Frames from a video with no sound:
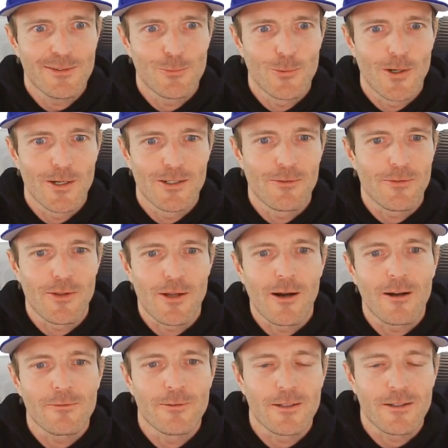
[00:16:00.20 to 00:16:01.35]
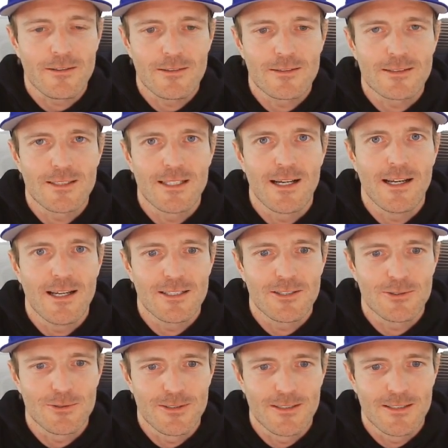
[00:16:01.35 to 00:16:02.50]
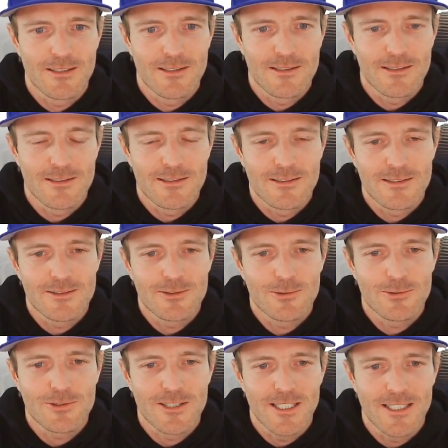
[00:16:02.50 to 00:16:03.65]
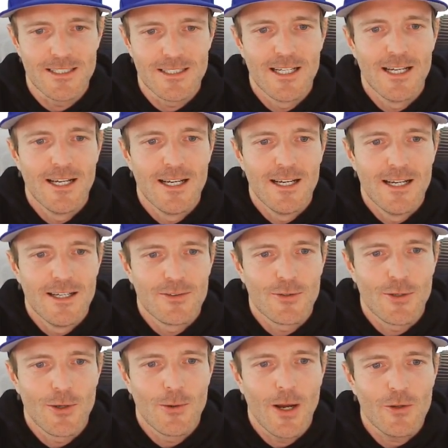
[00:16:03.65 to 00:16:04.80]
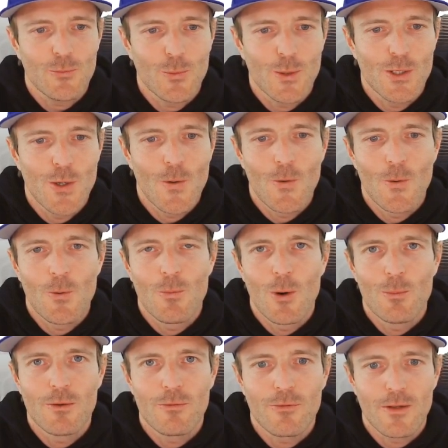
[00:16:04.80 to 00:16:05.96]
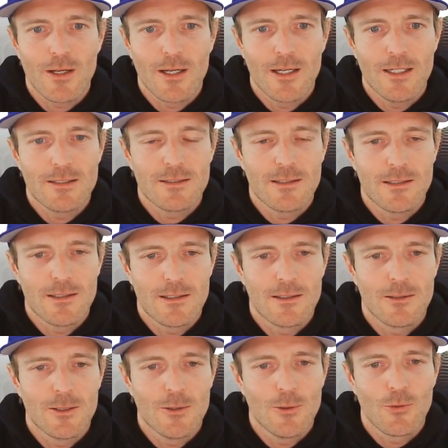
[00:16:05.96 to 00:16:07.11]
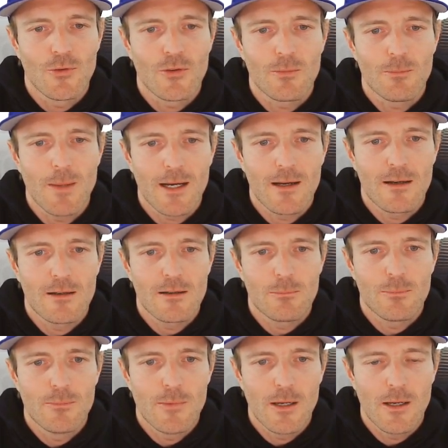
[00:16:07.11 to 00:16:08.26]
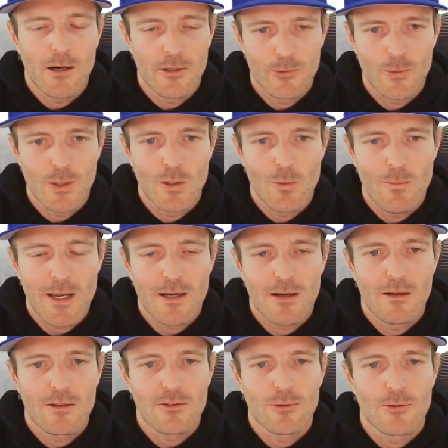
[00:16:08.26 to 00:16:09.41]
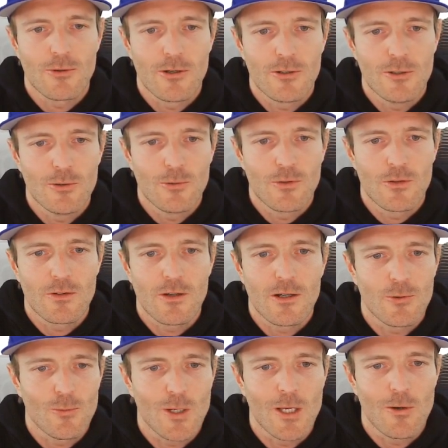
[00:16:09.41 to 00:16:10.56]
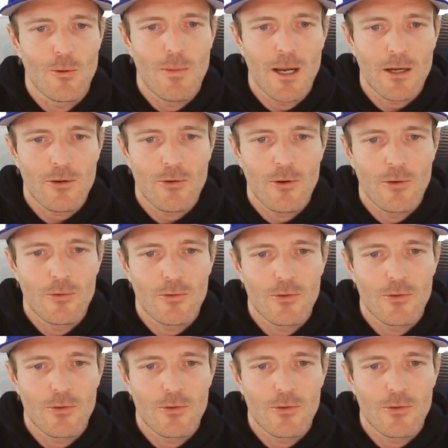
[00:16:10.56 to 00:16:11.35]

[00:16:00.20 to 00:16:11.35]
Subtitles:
one of the hotfixes that I had to create. So as we know, MobiFlight uses Arduino Megas or uses Arduino Micros,